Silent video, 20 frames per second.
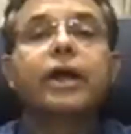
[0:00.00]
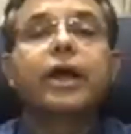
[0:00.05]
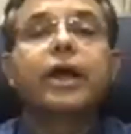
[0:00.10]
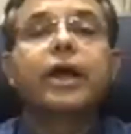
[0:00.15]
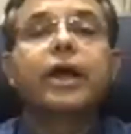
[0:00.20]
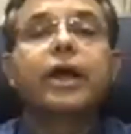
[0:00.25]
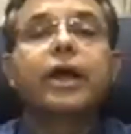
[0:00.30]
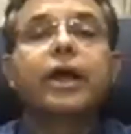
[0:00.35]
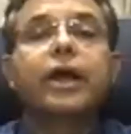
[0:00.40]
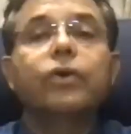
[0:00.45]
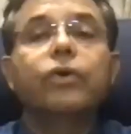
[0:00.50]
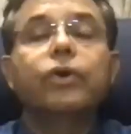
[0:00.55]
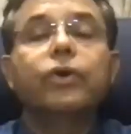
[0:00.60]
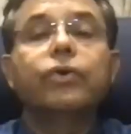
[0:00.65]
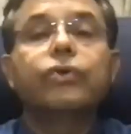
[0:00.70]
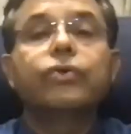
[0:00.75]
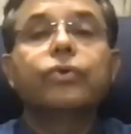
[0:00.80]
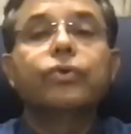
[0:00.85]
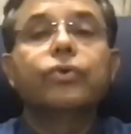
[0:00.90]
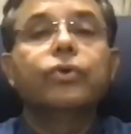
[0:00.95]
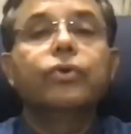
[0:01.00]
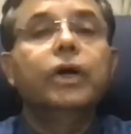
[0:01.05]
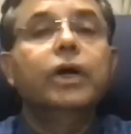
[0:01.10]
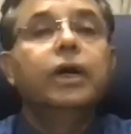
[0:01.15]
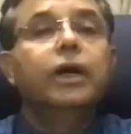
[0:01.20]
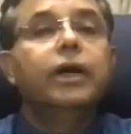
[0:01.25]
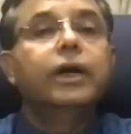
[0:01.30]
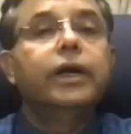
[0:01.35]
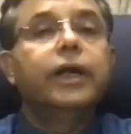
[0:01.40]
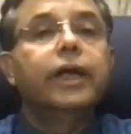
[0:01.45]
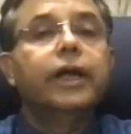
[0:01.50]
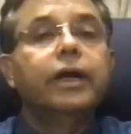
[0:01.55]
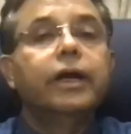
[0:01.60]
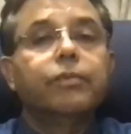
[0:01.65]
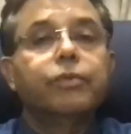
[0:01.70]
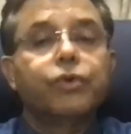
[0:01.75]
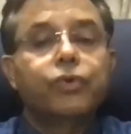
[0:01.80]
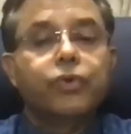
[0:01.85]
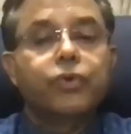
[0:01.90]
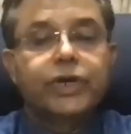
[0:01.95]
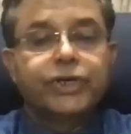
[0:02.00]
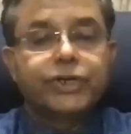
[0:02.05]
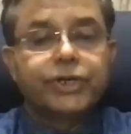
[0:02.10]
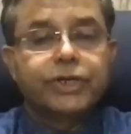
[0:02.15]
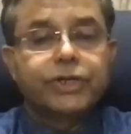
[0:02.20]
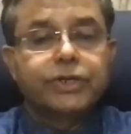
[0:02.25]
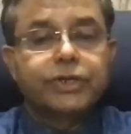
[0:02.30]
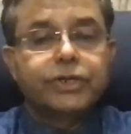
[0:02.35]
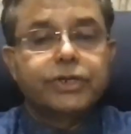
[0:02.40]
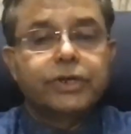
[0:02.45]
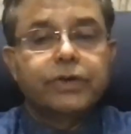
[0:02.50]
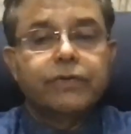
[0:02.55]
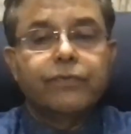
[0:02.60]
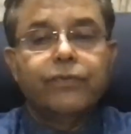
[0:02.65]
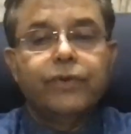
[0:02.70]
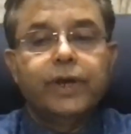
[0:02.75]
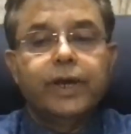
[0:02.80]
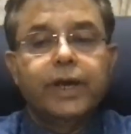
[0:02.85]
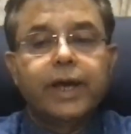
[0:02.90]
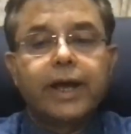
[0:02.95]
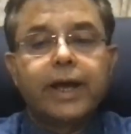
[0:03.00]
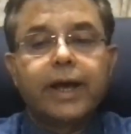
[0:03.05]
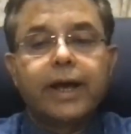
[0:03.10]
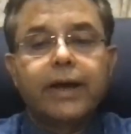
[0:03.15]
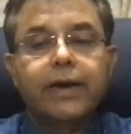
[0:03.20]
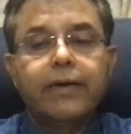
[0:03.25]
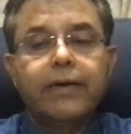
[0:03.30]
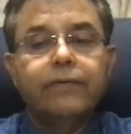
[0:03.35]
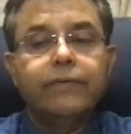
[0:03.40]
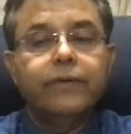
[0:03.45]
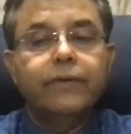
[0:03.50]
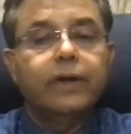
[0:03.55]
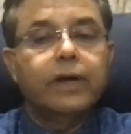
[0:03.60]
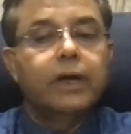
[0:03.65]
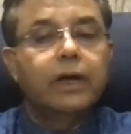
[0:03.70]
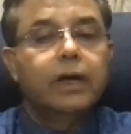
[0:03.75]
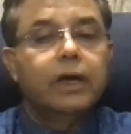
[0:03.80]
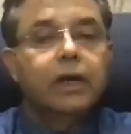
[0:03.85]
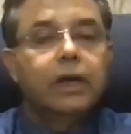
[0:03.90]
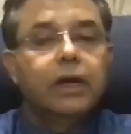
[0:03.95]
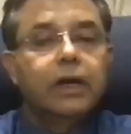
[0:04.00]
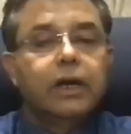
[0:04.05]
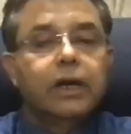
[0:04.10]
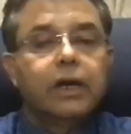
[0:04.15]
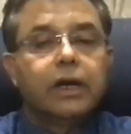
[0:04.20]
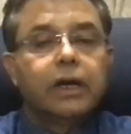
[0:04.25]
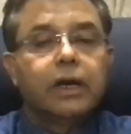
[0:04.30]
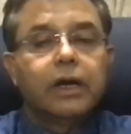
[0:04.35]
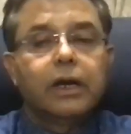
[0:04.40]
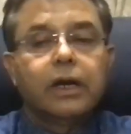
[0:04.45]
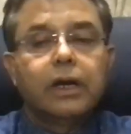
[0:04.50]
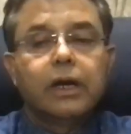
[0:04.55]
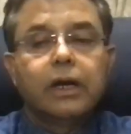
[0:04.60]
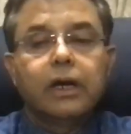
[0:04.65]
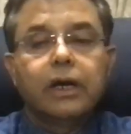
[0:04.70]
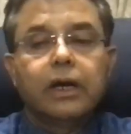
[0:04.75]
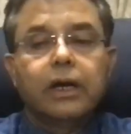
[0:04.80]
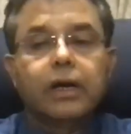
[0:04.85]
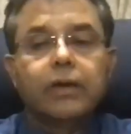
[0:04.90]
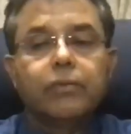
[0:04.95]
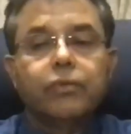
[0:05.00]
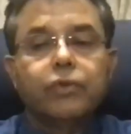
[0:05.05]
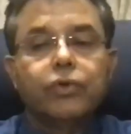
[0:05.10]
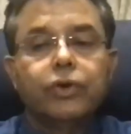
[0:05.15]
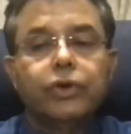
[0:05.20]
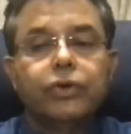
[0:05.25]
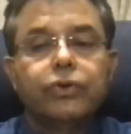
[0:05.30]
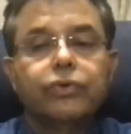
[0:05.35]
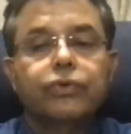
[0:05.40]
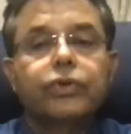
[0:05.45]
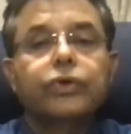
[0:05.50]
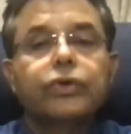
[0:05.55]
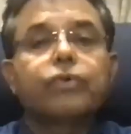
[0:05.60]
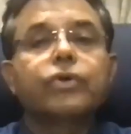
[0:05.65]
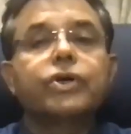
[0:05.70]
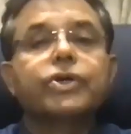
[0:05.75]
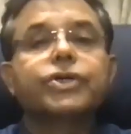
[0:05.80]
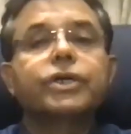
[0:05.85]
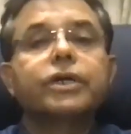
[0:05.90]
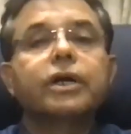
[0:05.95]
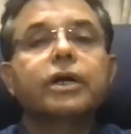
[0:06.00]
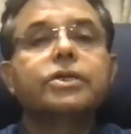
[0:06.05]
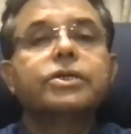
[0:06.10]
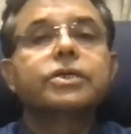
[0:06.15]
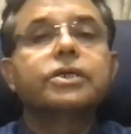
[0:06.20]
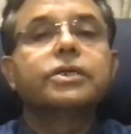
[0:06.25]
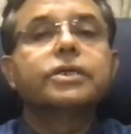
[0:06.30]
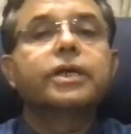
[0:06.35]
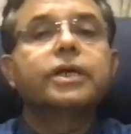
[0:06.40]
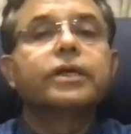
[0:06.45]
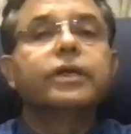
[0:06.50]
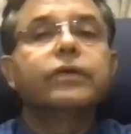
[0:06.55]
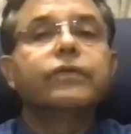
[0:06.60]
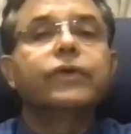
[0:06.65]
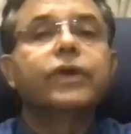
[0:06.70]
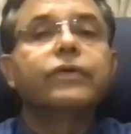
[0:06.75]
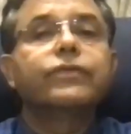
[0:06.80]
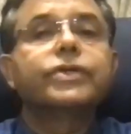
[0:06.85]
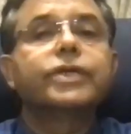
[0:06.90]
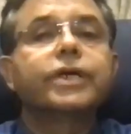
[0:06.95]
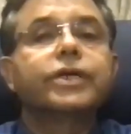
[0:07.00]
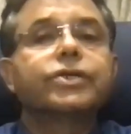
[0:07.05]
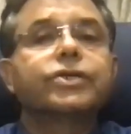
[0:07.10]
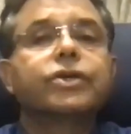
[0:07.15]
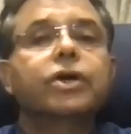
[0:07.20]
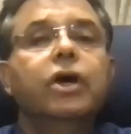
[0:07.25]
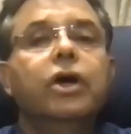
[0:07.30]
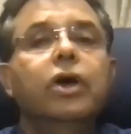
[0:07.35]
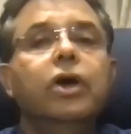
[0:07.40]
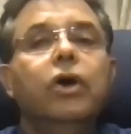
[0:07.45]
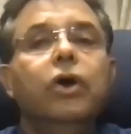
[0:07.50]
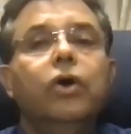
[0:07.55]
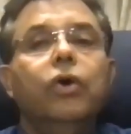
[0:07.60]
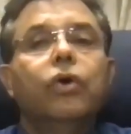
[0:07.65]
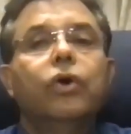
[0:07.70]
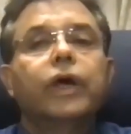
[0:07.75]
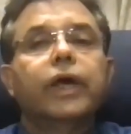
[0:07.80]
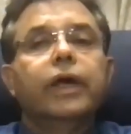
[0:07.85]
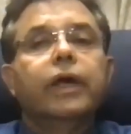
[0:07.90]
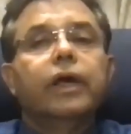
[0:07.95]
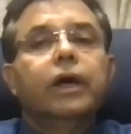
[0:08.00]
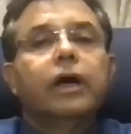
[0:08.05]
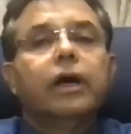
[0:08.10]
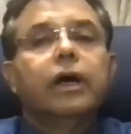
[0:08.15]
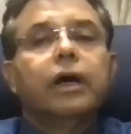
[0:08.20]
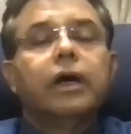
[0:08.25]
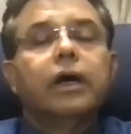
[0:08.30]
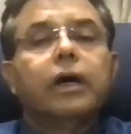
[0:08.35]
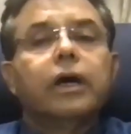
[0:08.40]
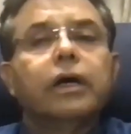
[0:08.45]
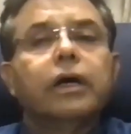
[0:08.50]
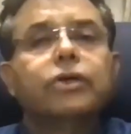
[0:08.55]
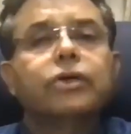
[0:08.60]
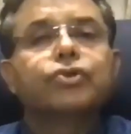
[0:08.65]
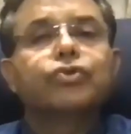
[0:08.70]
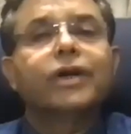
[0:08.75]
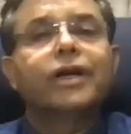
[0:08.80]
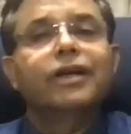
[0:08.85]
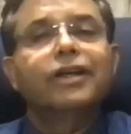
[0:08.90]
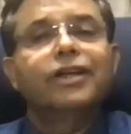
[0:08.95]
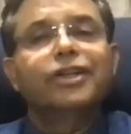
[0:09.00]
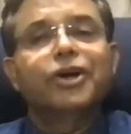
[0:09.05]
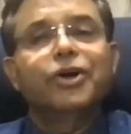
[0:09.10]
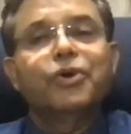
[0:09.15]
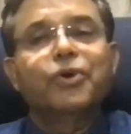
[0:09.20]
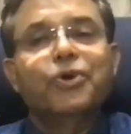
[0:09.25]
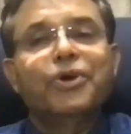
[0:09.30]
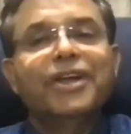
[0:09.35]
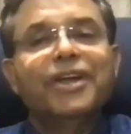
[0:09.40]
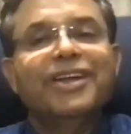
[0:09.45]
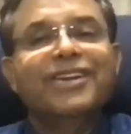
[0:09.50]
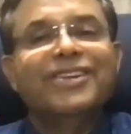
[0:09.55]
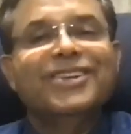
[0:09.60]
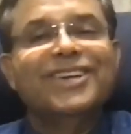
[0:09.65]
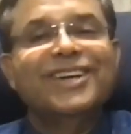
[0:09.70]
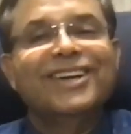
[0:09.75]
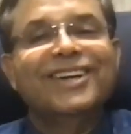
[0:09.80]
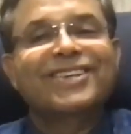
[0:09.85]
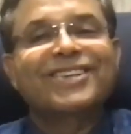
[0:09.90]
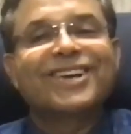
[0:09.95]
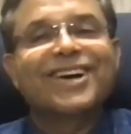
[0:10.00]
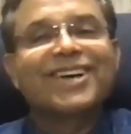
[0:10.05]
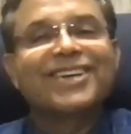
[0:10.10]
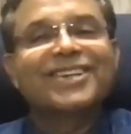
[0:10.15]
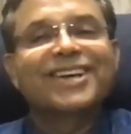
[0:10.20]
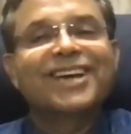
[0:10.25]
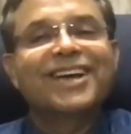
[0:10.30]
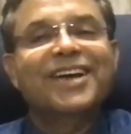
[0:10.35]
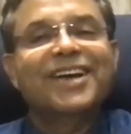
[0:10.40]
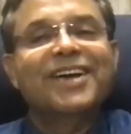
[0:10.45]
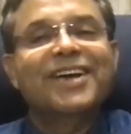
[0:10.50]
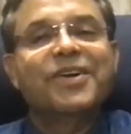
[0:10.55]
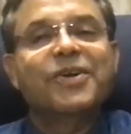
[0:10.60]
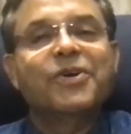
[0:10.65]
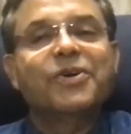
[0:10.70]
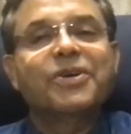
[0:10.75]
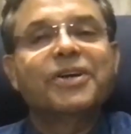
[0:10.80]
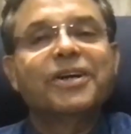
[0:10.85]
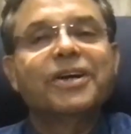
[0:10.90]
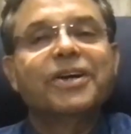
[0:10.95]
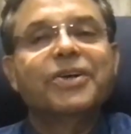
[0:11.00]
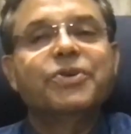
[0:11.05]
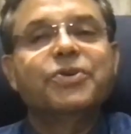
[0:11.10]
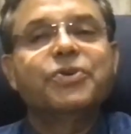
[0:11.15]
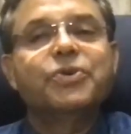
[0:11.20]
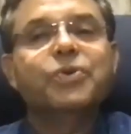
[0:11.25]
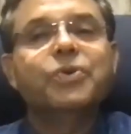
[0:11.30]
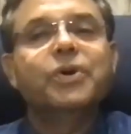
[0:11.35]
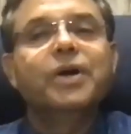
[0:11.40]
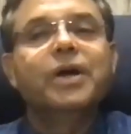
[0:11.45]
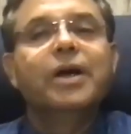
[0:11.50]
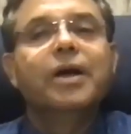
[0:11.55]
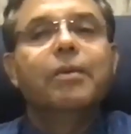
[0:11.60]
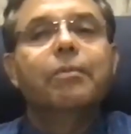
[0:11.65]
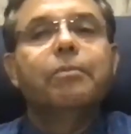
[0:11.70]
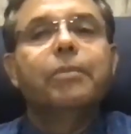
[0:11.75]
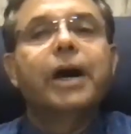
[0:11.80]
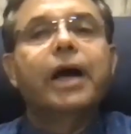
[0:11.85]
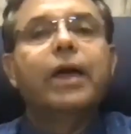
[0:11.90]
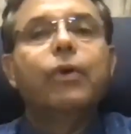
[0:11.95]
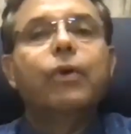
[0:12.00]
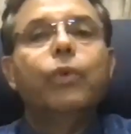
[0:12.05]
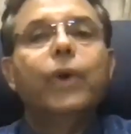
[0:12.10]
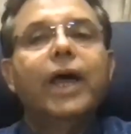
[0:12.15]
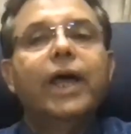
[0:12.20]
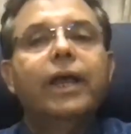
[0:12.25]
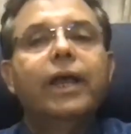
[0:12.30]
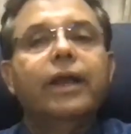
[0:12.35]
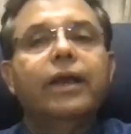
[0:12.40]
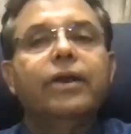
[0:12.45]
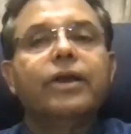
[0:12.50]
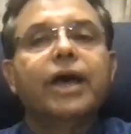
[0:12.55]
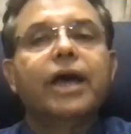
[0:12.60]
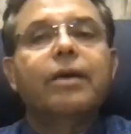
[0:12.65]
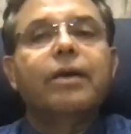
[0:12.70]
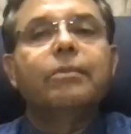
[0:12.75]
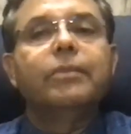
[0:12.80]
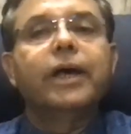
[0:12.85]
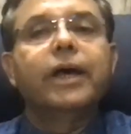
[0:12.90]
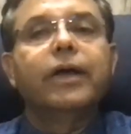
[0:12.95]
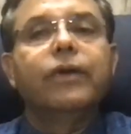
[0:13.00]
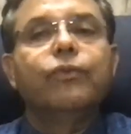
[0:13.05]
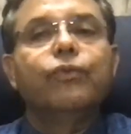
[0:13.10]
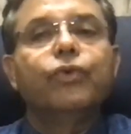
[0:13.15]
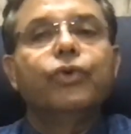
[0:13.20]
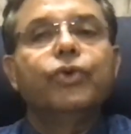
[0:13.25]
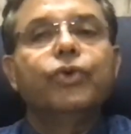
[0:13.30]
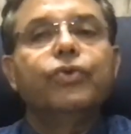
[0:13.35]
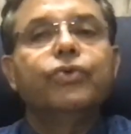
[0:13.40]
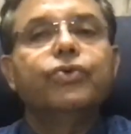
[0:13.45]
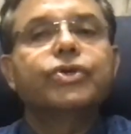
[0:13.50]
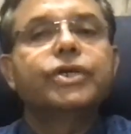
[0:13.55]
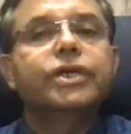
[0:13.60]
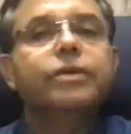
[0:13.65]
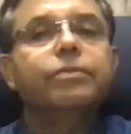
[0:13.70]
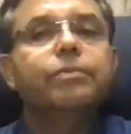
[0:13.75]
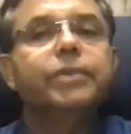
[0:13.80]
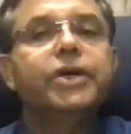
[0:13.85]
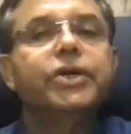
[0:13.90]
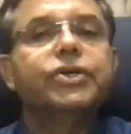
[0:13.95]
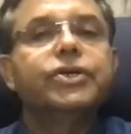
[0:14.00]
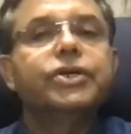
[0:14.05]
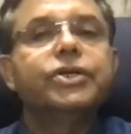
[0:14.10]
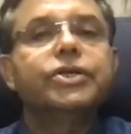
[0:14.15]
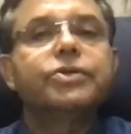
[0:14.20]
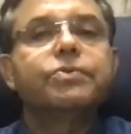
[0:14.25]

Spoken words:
and we are going to take up questions if we have. I'm going to the question answers. I think we have 6. Okay. Swarnlata Kotian ji is asking Dr. Ganjoo, by when timeline would you see patients